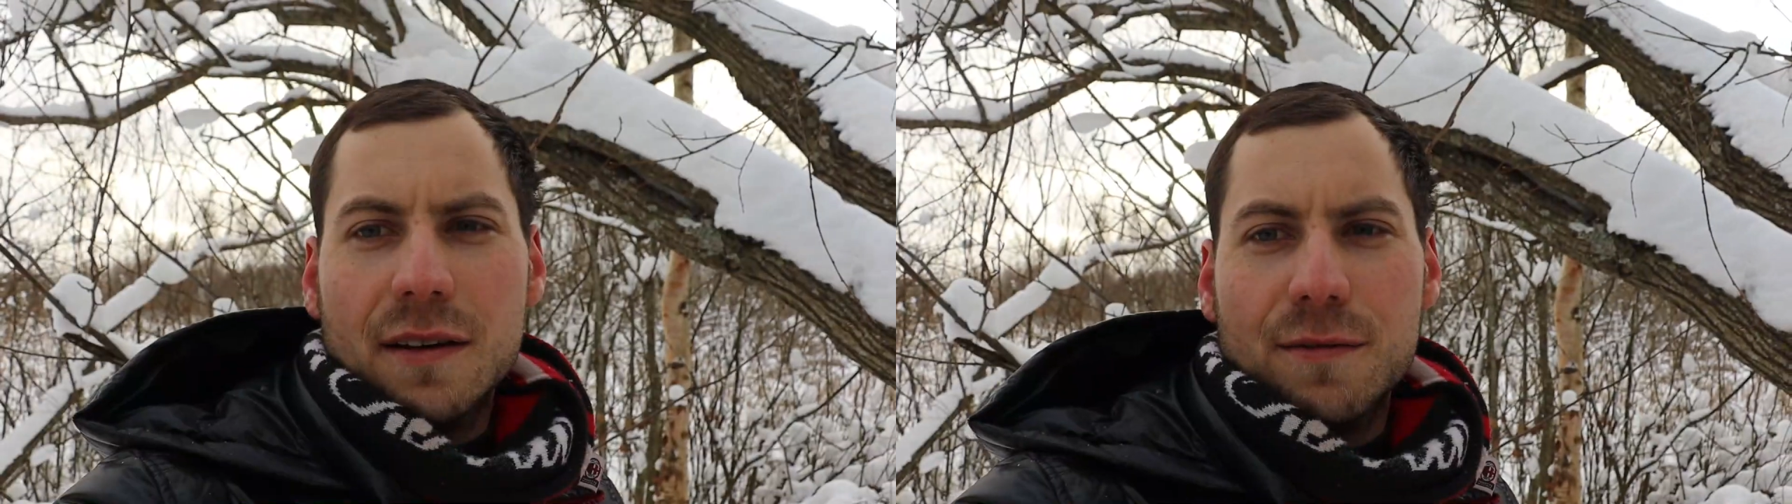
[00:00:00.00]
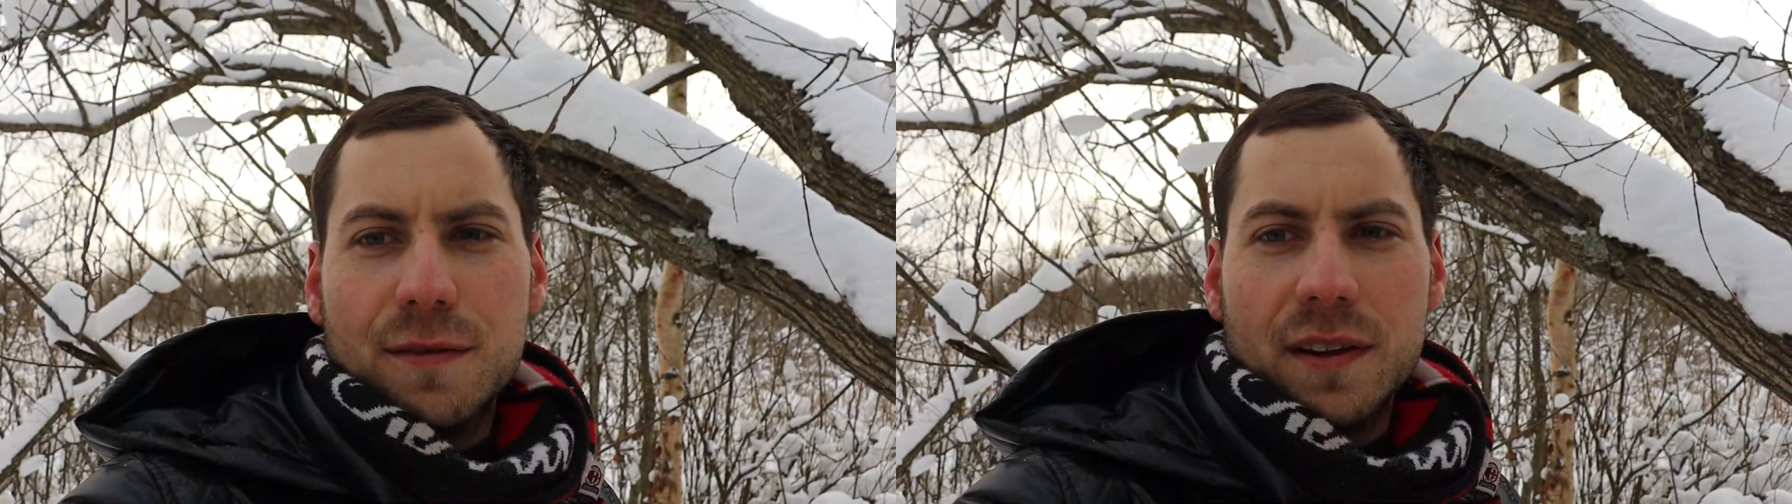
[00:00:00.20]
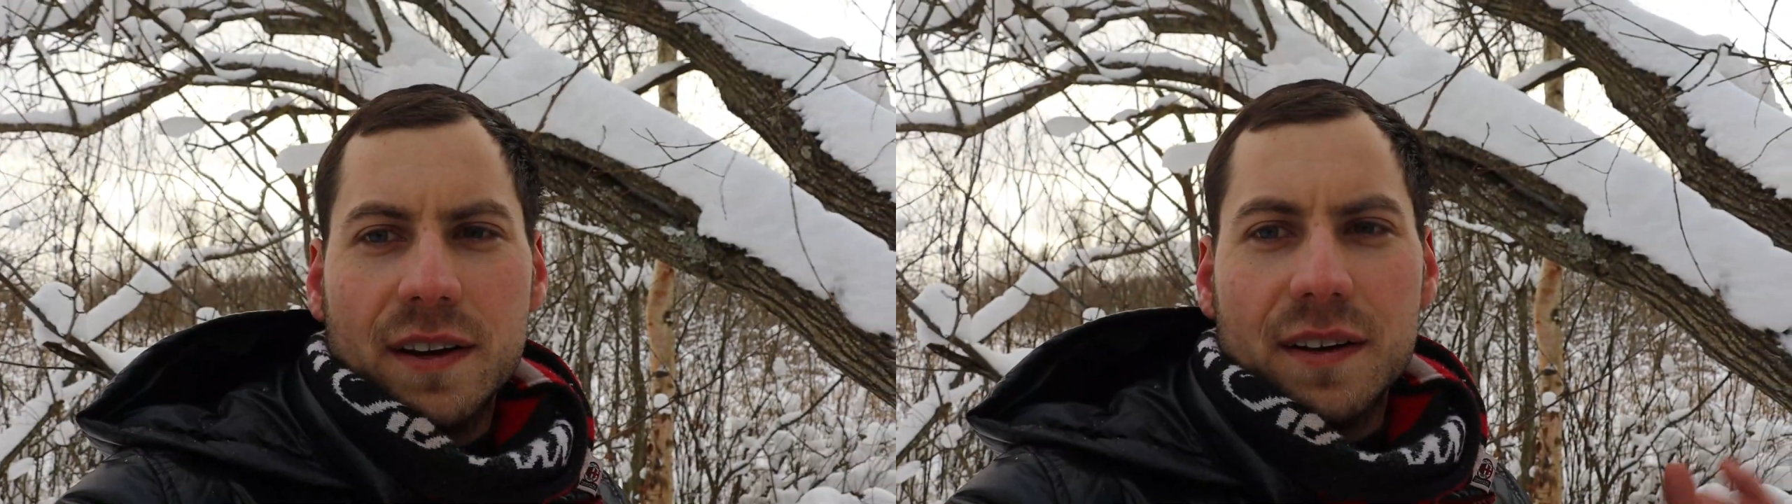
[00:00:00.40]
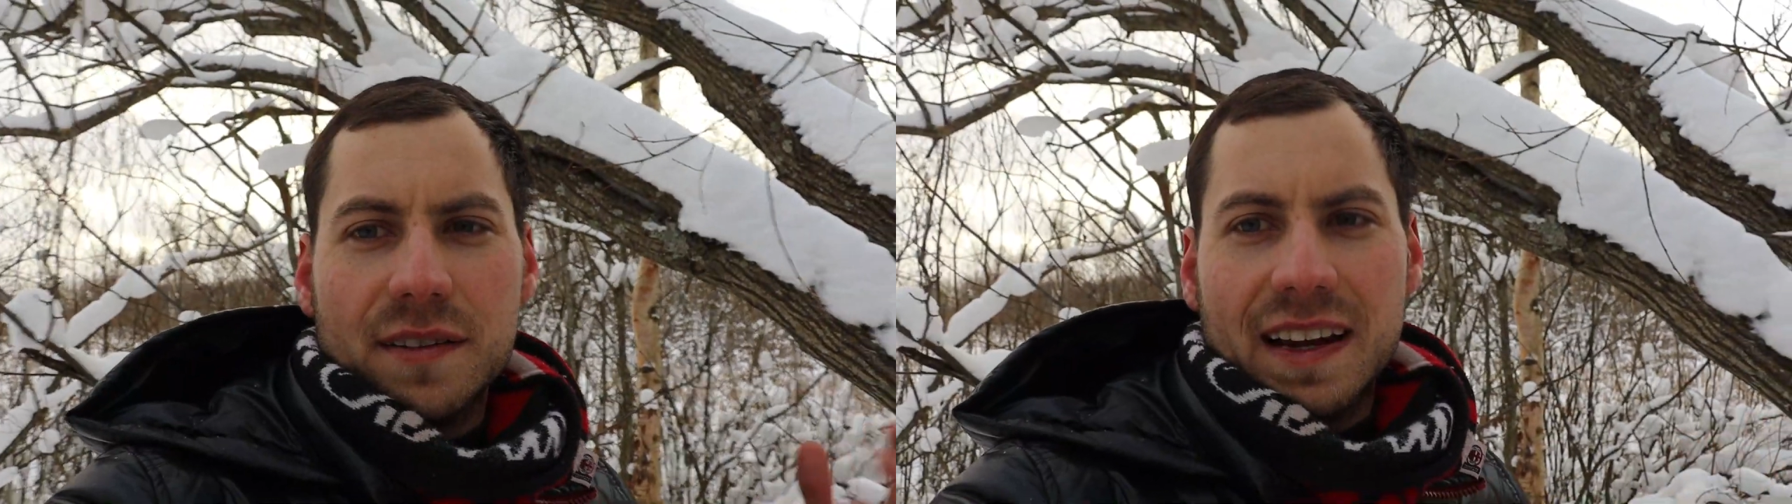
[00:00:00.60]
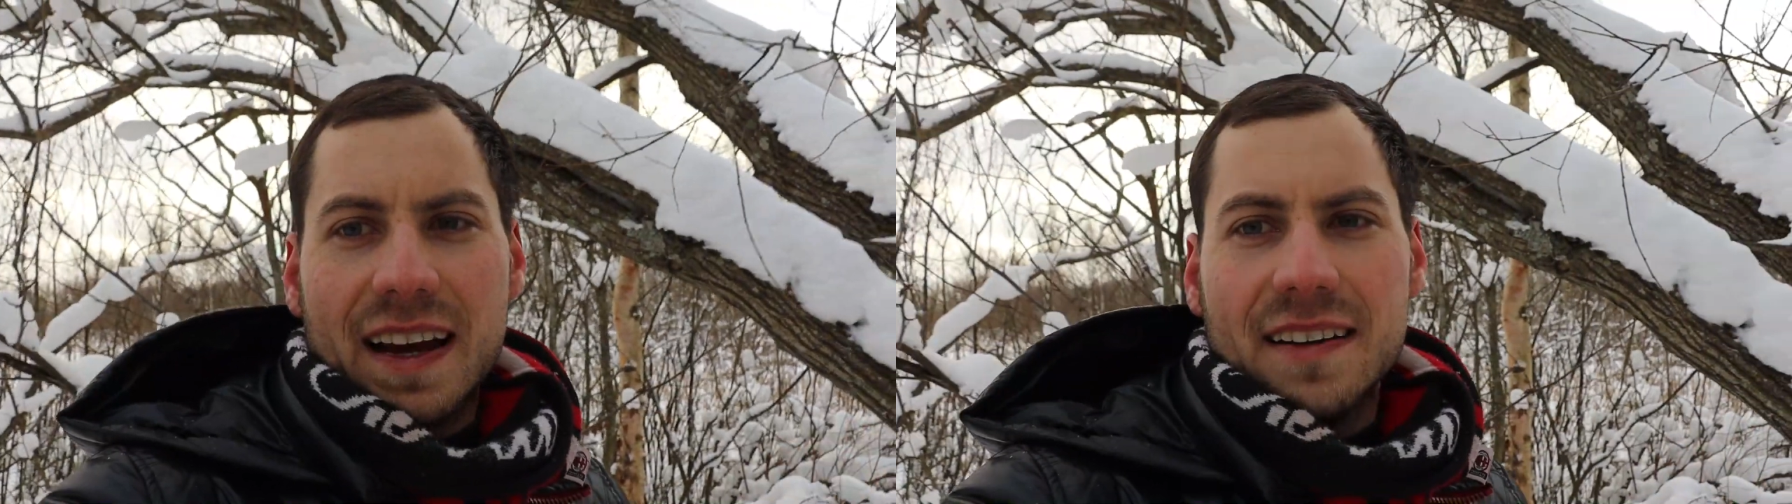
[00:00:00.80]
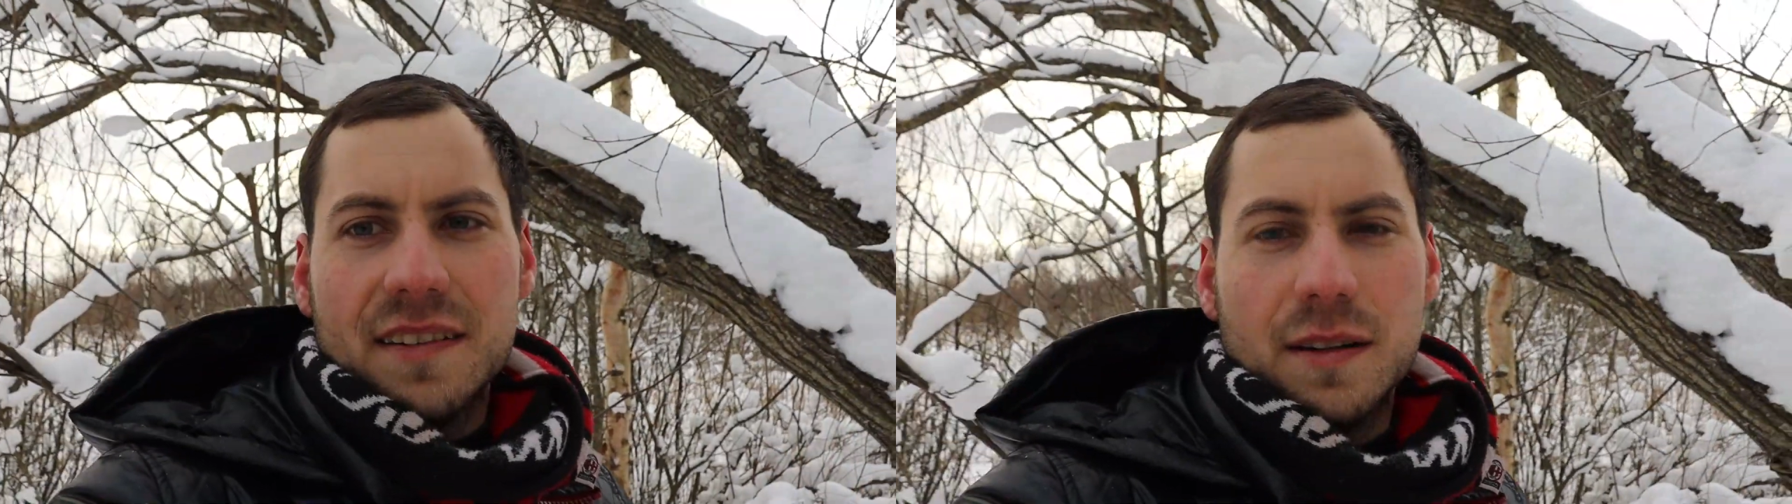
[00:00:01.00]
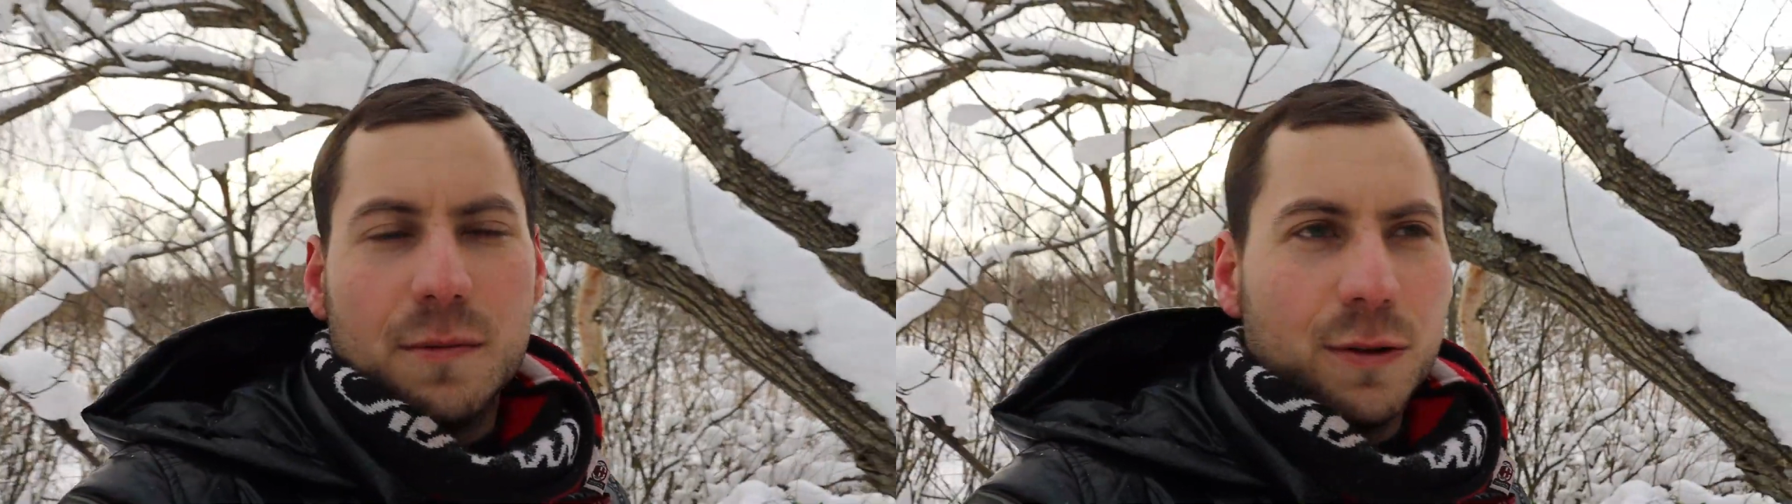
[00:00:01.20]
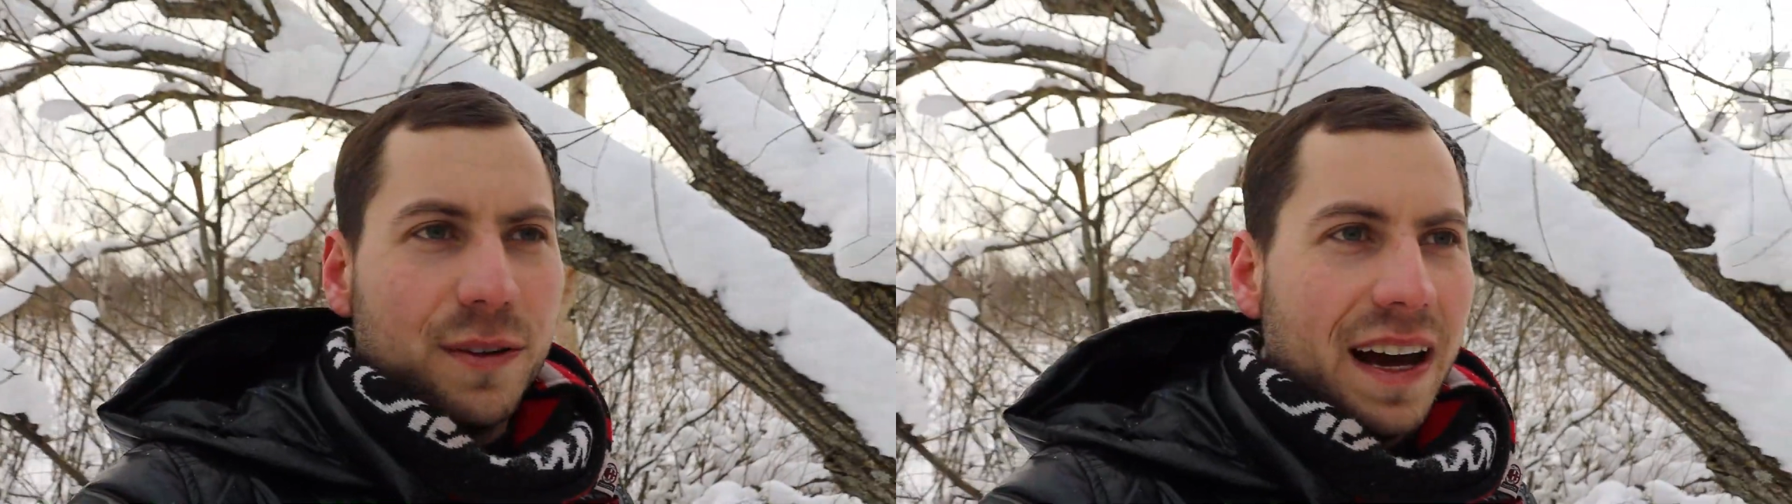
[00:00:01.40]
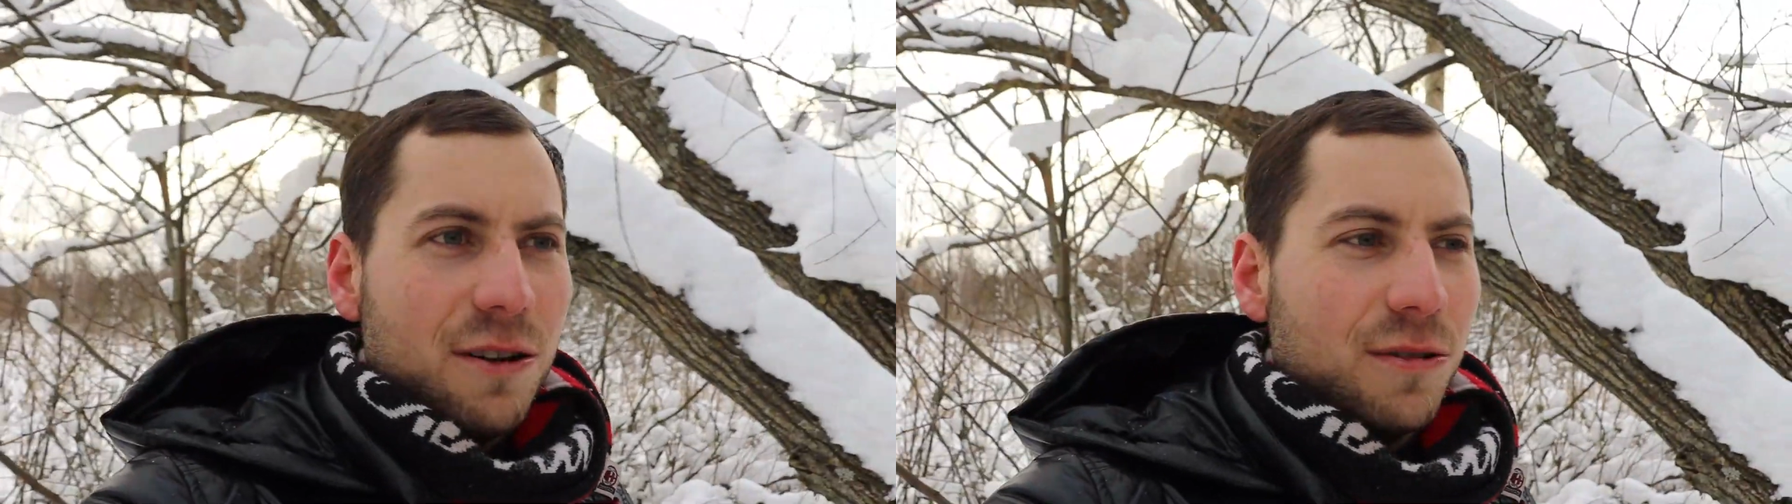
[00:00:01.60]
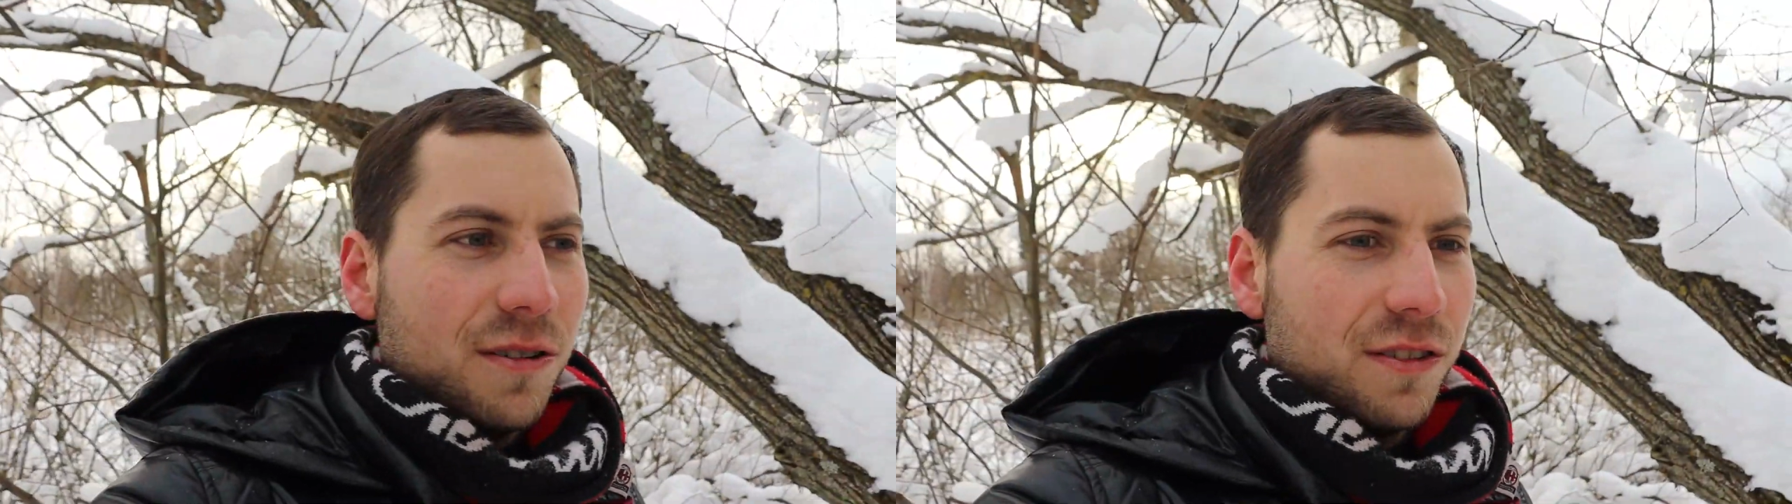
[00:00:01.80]
If the status symbol
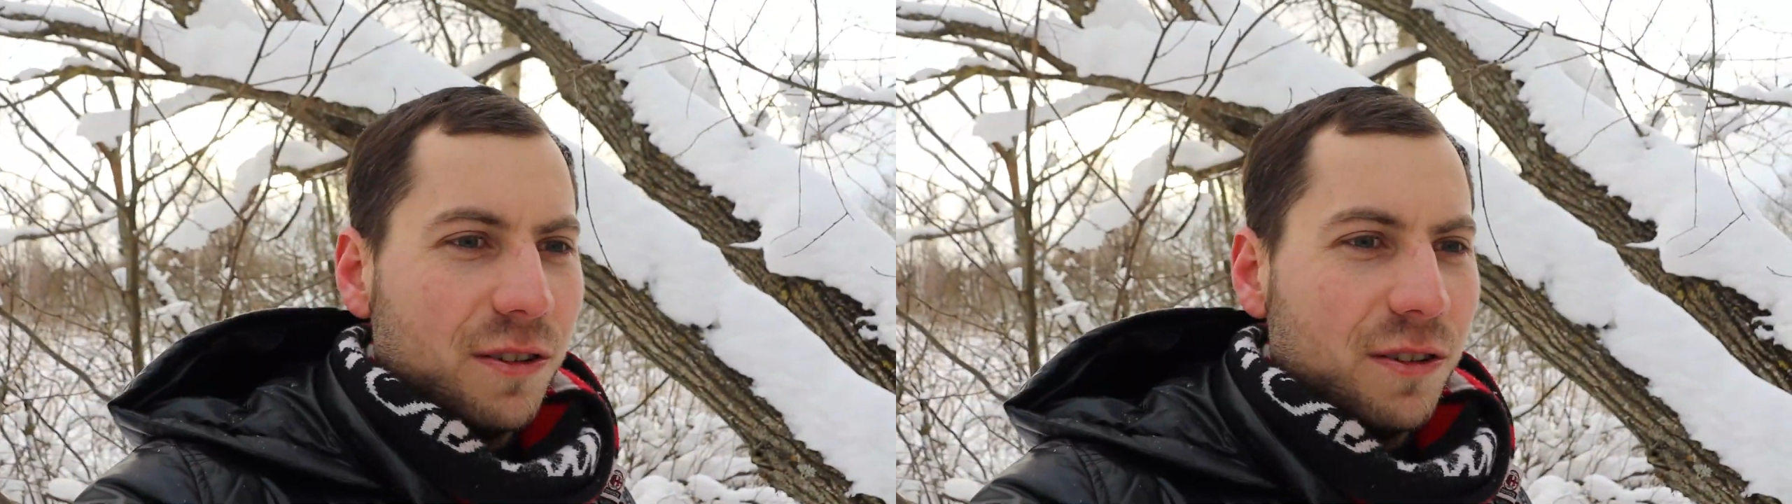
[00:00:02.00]
now was